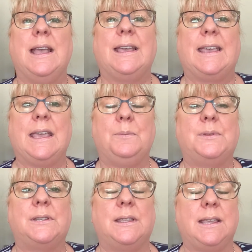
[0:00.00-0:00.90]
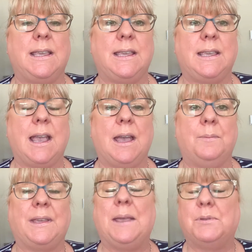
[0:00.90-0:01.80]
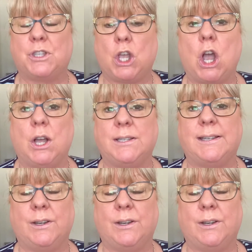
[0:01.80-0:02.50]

keeps the, um, keeps the cards